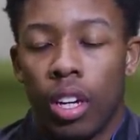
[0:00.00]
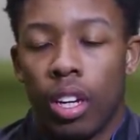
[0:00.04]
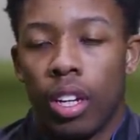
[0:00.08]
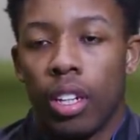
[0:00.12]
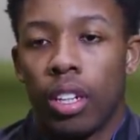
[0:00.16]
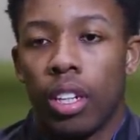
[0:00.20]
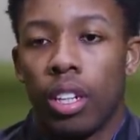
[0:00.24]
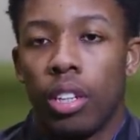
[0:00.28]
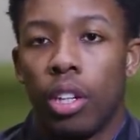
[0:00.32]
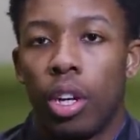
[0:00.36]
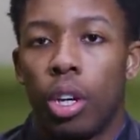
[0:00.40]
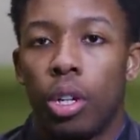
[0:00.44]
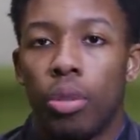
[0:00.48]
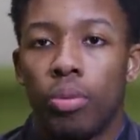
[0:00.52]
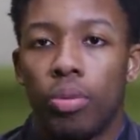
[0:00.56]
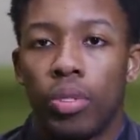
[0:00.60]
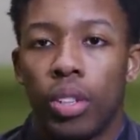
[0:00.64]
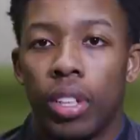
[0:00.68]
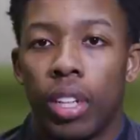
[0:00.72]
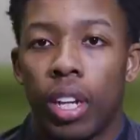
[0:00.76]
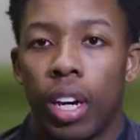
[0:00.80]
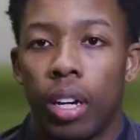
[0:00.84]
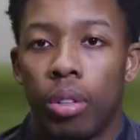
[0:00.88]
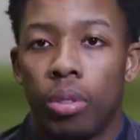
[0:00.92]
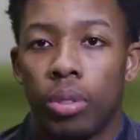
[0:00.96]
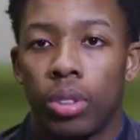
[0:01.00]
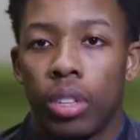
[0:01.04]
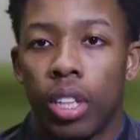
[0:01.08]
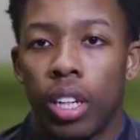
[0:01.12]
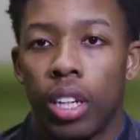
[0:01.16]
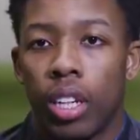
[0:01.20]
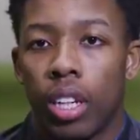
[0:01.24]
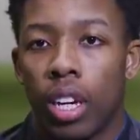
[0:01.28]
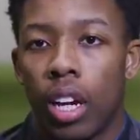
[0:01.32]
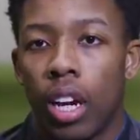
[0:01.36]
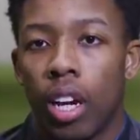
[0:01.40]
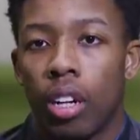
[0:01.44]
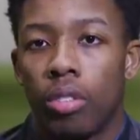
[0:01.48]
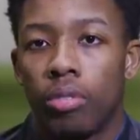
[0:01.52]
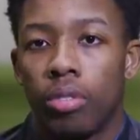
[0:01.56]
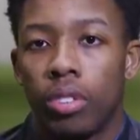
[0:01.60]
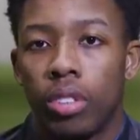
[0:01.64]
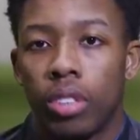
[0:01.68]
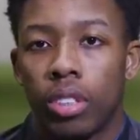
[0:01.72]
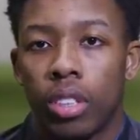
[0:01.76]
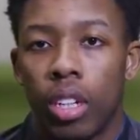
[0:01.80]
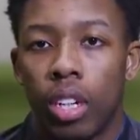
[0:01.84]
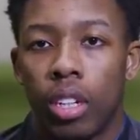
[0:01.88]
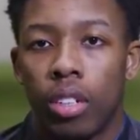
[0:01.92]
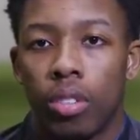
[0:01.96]
And then hopefully that will take care of
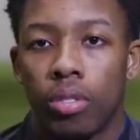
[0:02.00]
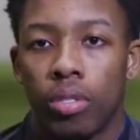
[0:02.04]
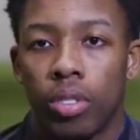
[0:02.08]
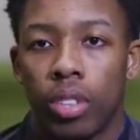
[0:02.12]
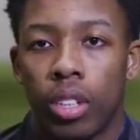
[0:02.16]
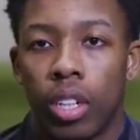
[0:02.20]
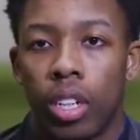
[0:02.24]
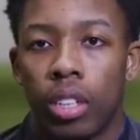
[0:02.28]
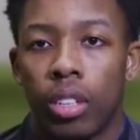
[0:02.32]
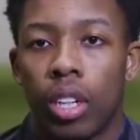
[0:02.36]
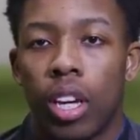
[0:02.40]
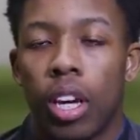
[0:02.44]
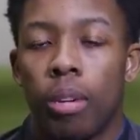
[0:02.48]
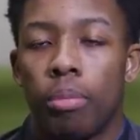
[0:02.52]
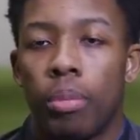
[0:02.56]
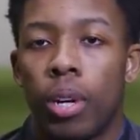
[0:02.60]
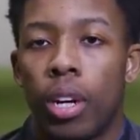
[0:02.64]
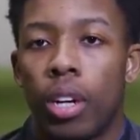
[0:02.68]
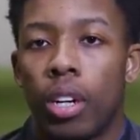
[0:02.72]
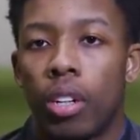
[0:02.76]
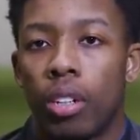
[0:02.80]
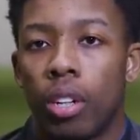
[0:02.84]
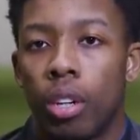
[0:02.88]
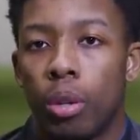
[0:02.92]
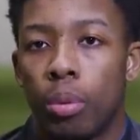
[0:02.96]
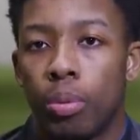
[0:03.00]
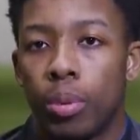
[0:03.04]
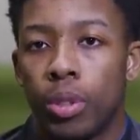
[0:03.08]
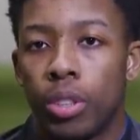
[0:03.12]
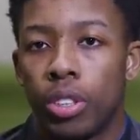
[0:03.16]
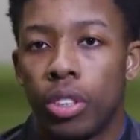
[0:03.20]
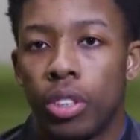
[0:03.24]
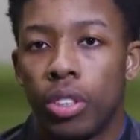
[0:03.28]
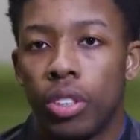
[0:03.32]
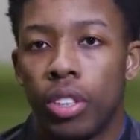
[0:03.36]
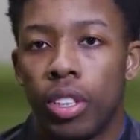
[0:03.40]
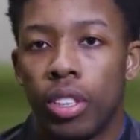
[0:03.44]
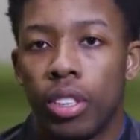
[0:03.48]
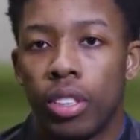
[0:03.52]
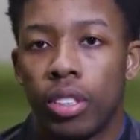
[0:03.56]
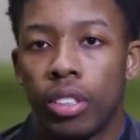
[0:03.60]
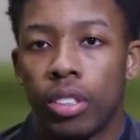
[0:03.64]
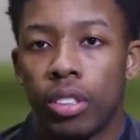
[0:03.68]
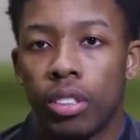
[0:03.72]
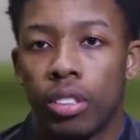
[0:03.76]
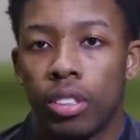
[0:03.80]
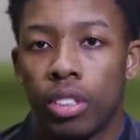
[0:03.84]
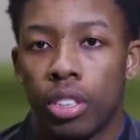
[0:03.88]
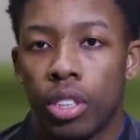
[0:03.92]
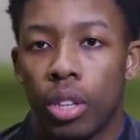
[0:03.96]
itself and I'll get my
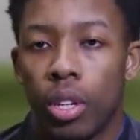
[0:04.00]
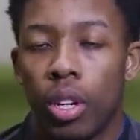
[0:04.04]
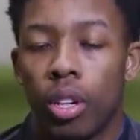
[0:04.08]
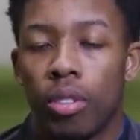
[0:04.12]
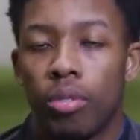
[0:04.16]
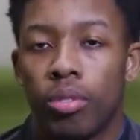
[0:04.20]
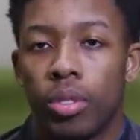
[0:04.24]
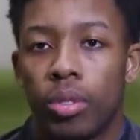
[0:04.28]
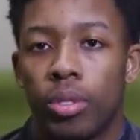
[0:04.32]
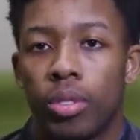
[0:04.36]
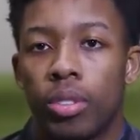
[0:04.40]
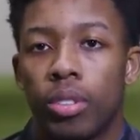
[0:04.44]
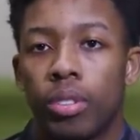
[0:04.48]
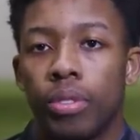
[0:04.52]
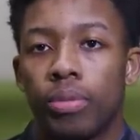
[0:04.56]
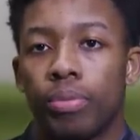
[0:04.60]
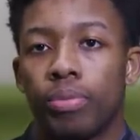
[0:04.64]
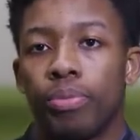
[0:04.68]
opportunities to show everyone.